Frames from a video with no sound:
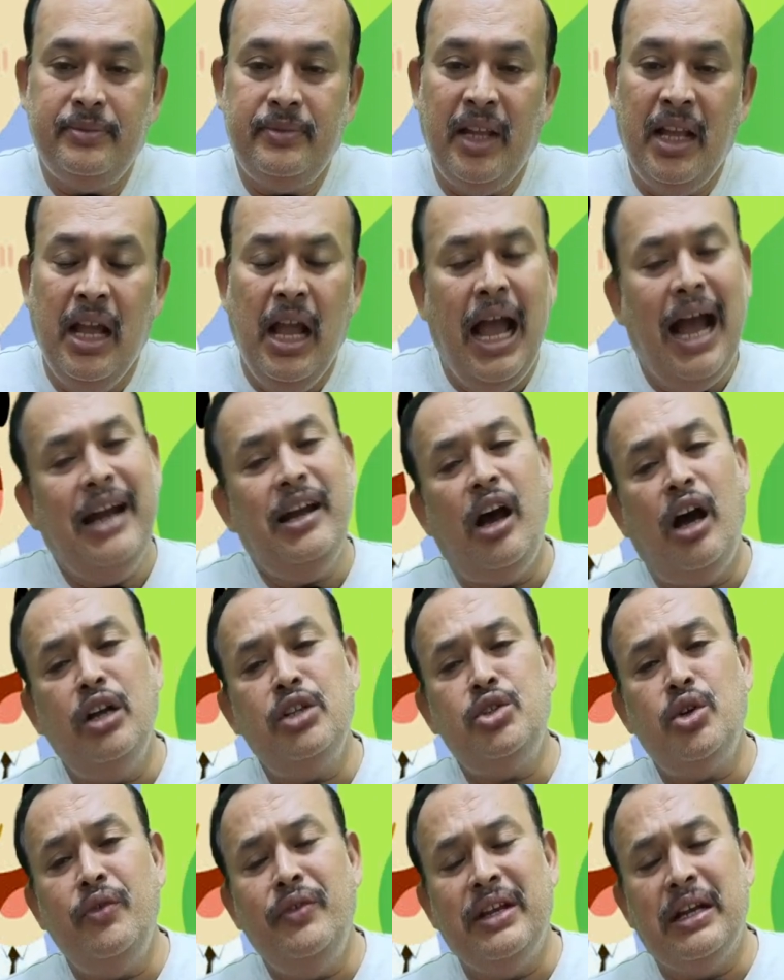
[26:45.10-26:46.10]
And
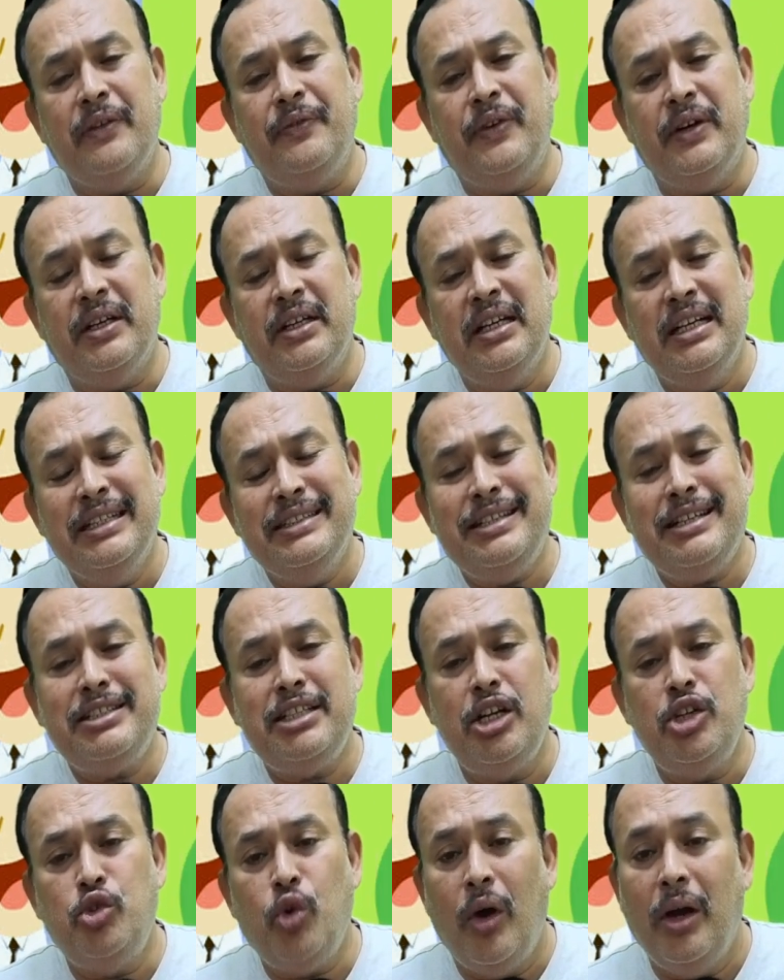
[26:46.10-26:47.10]
also we referred section
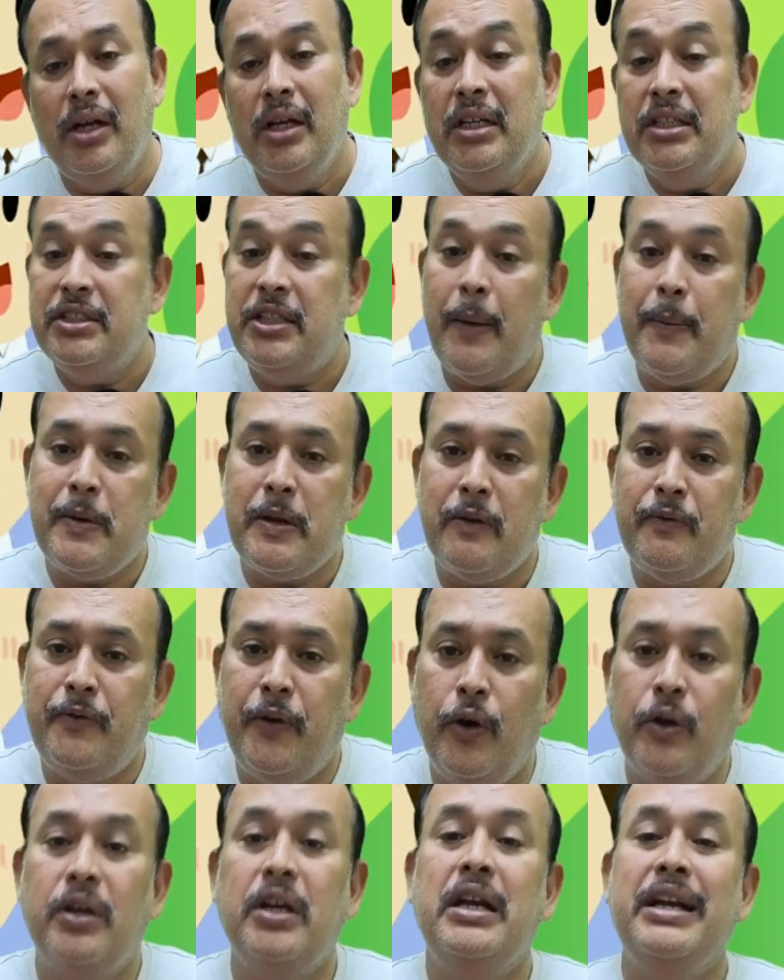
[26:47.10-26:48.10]
12, subsection
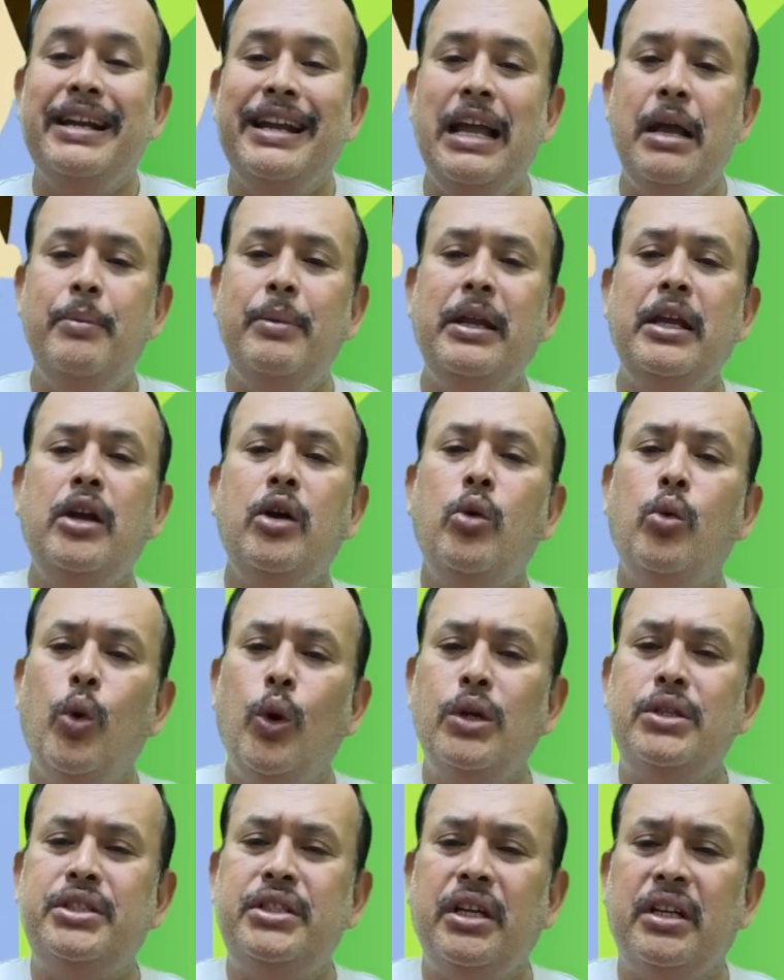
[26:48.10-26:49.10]
4, namely
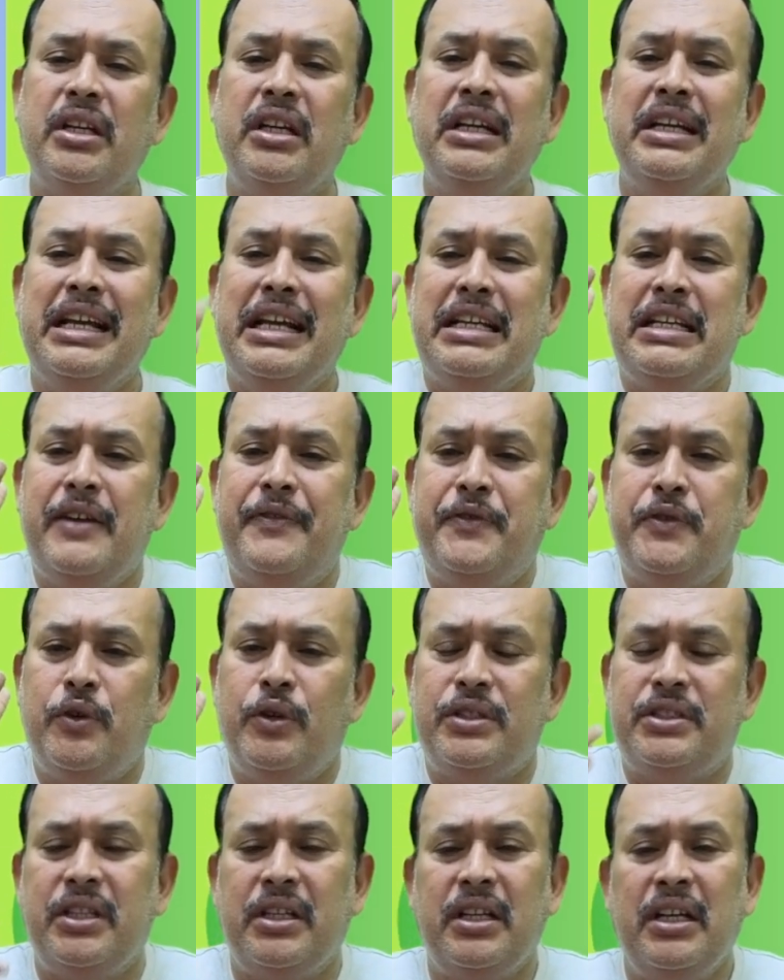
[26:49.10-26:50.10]
voucher, a gift
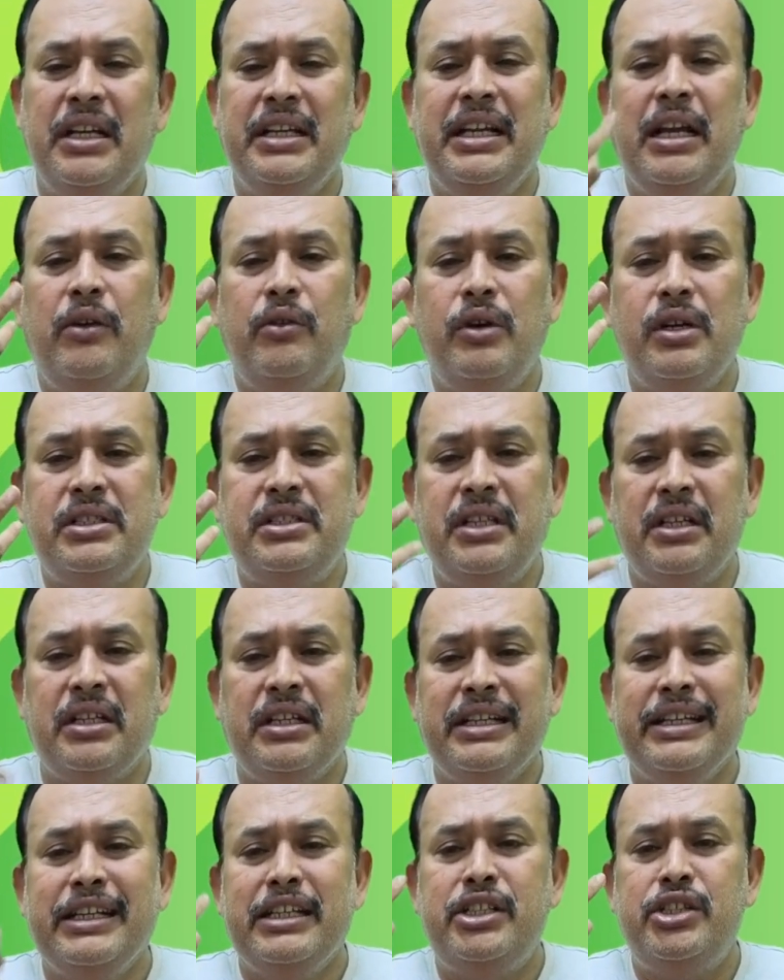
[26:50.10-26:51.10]
voucher, a voucher
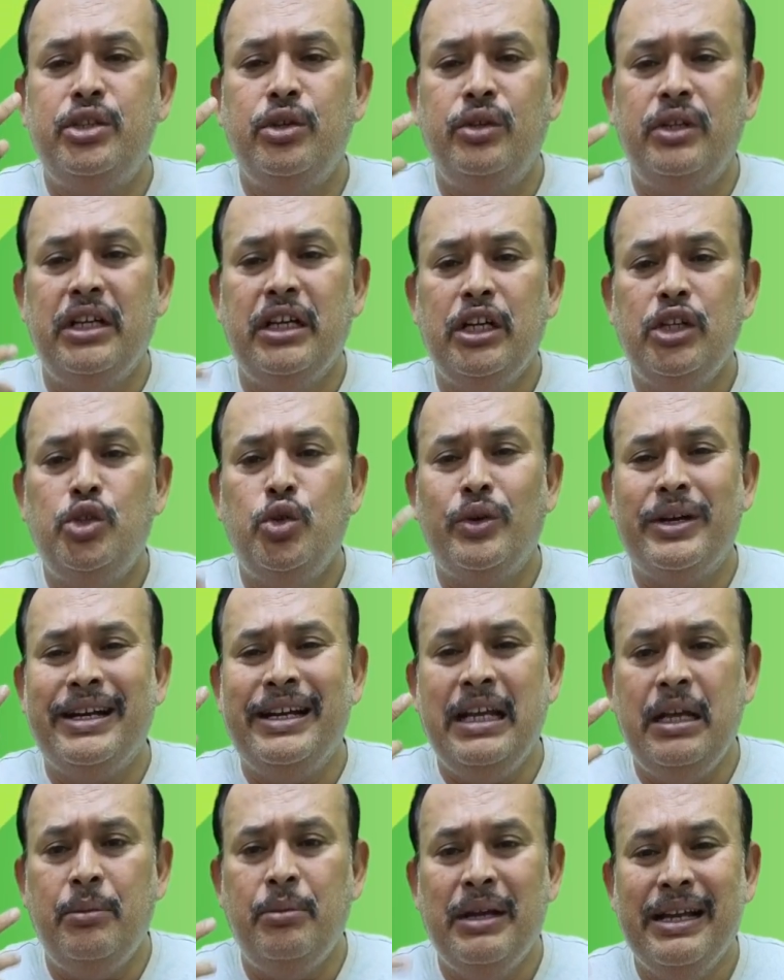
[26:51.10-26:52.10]
issued to
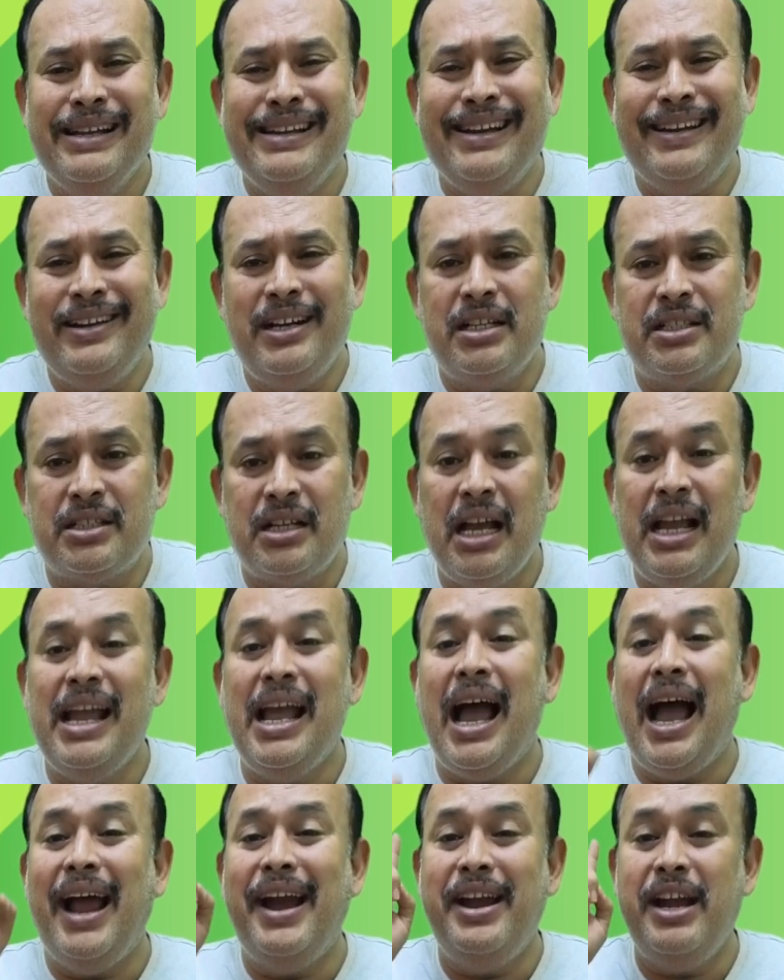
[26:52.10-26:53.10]
redeem against a
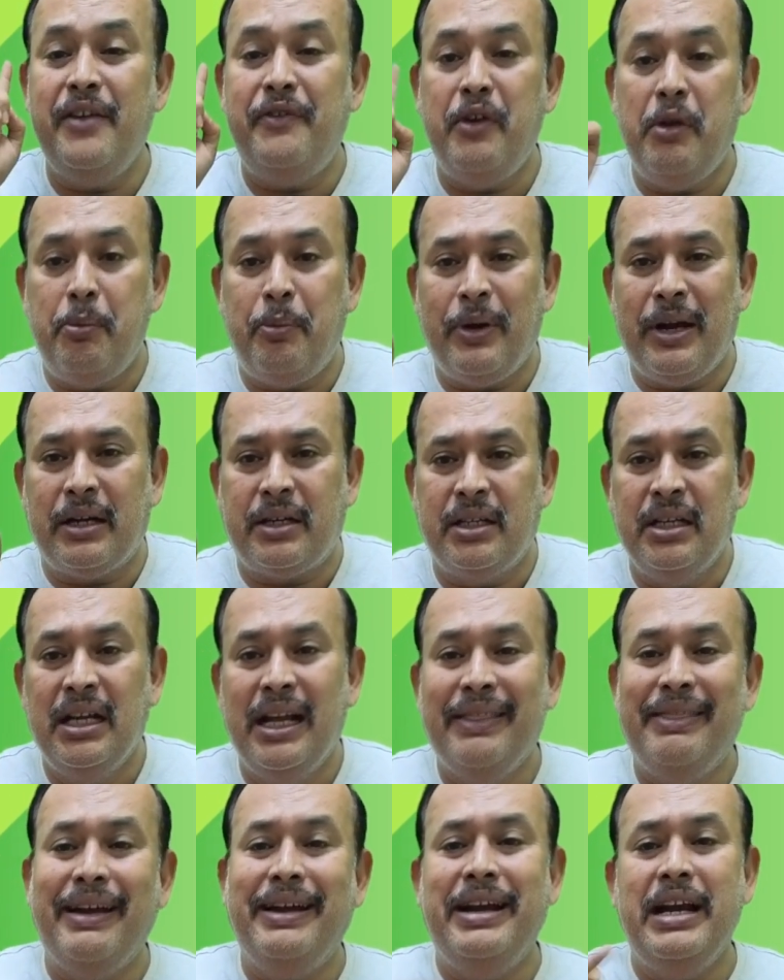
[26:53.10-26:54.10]
identified product.
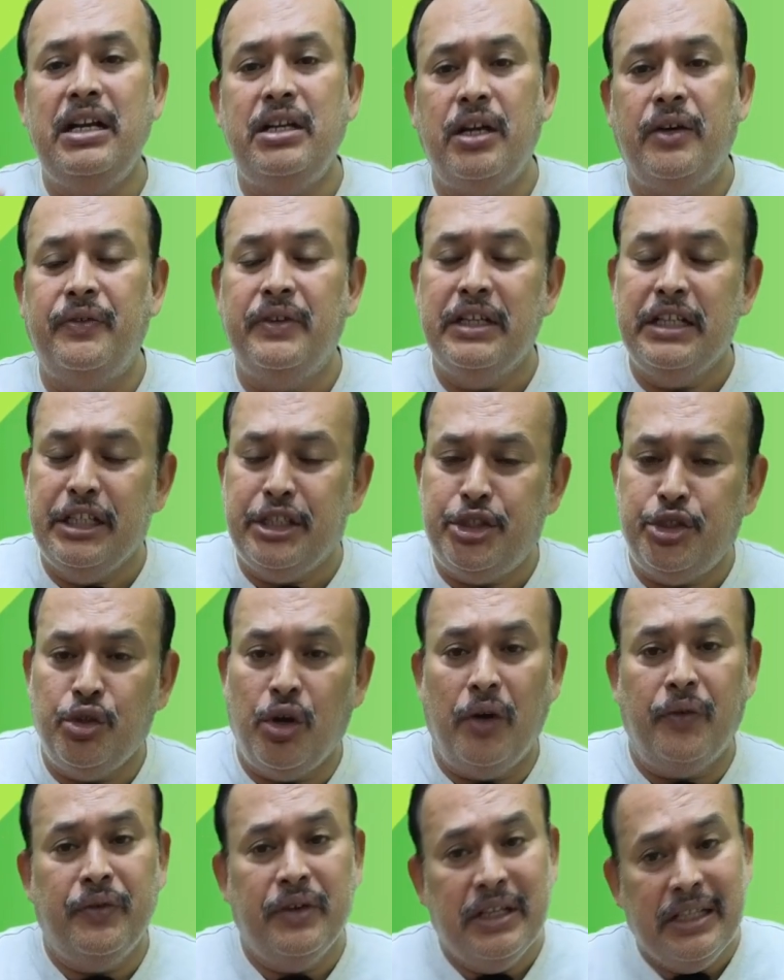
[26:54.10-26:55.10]
The date of issue of
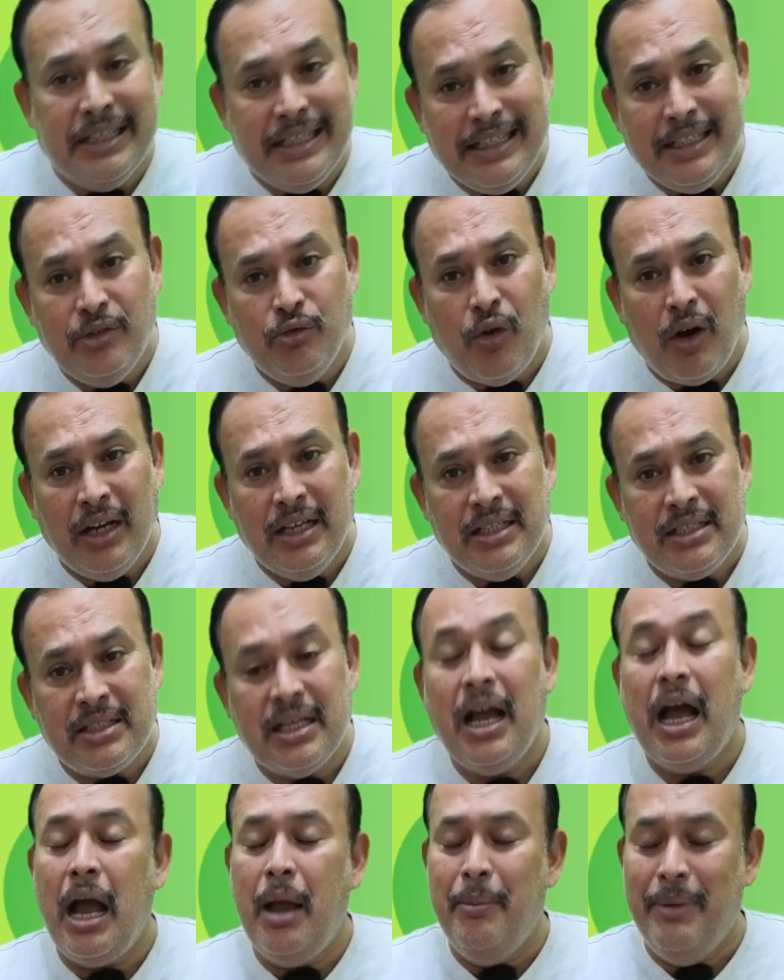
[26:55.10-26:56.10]
invoice,
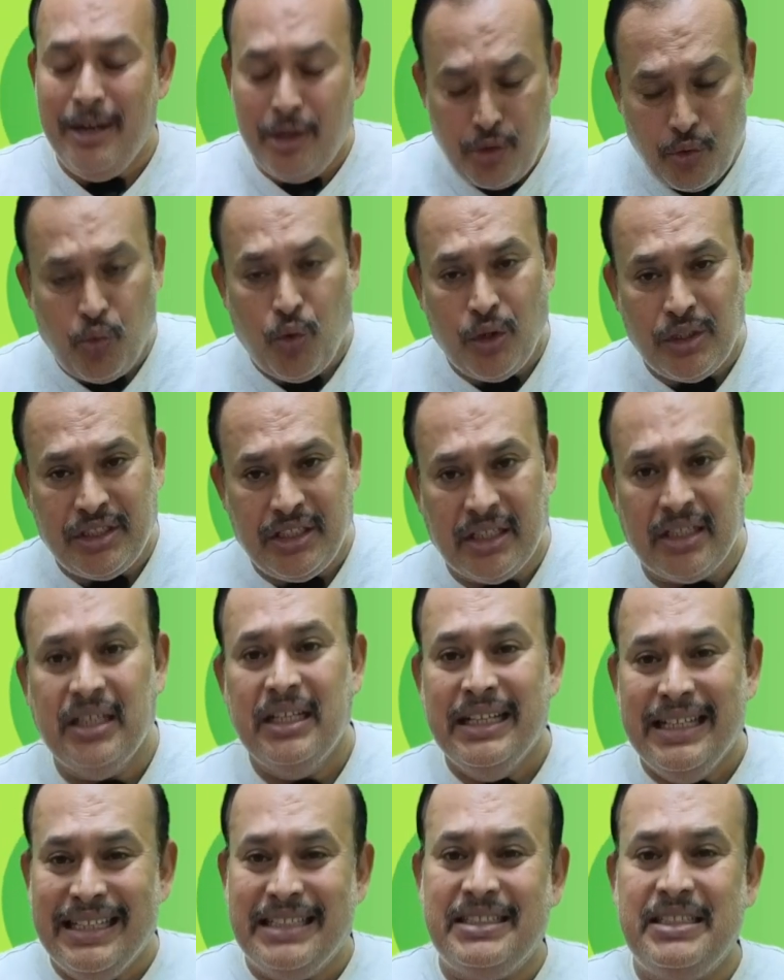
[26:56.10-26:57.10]
to voucher
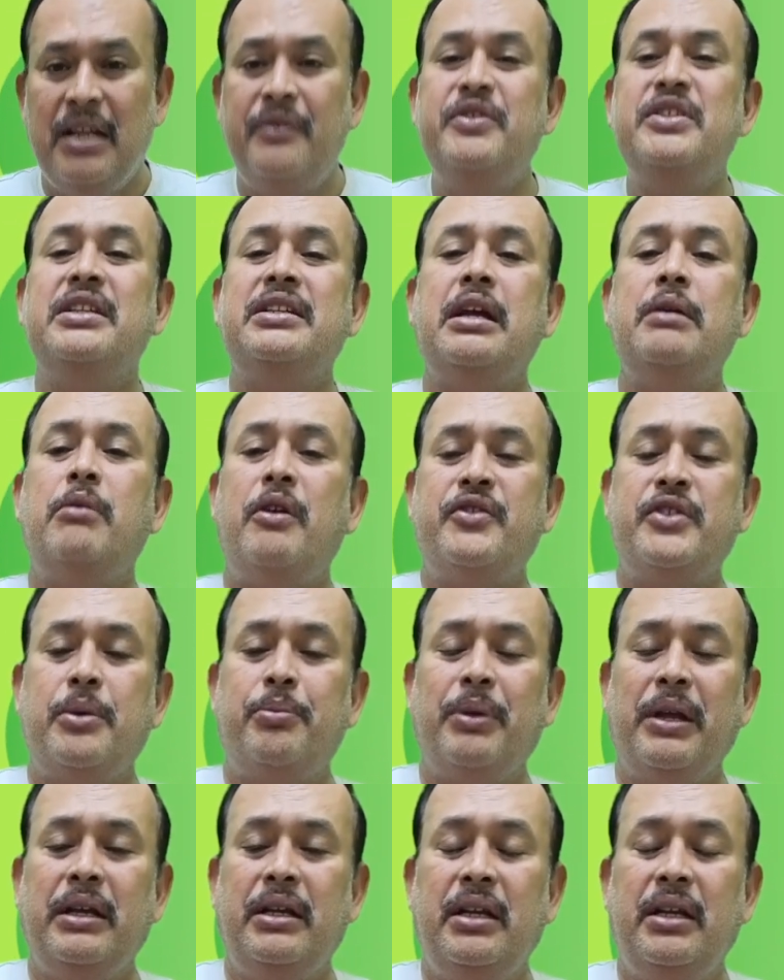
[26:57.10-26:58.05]
itself is the time of supply.